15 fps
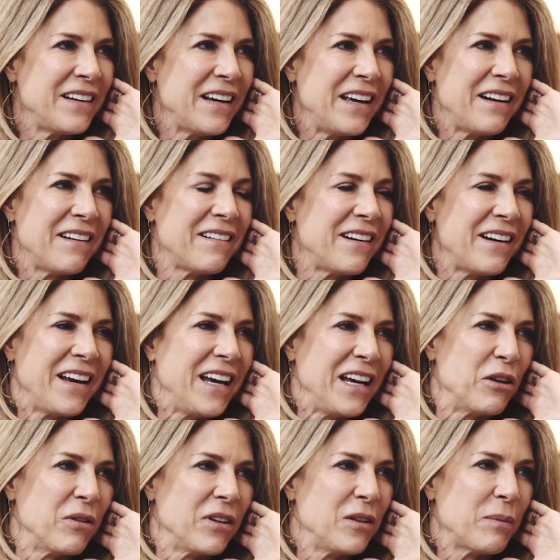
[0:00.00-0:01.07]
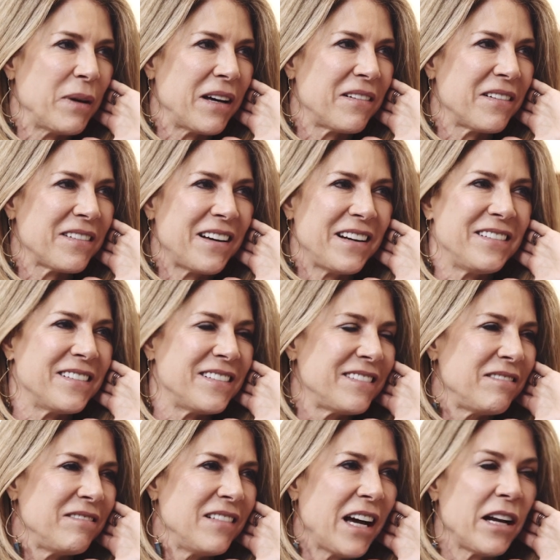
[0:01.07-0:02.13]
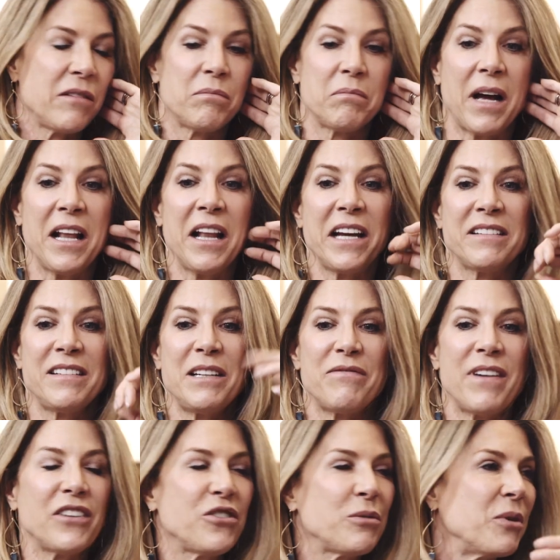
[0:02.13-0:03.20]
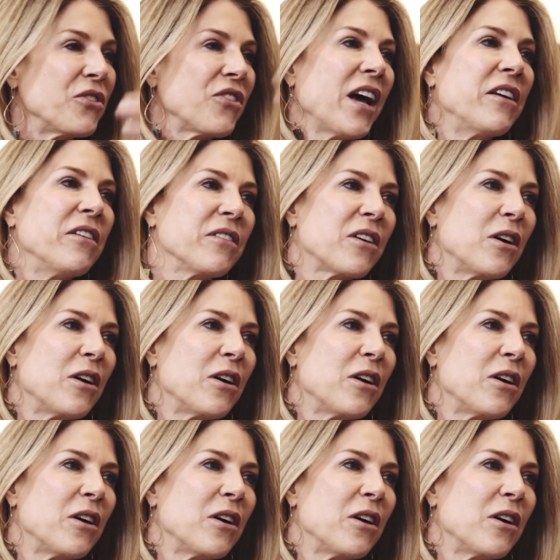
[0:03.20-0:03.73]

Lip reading: and I hate greens powders. I like to eat vegetables. I don't know.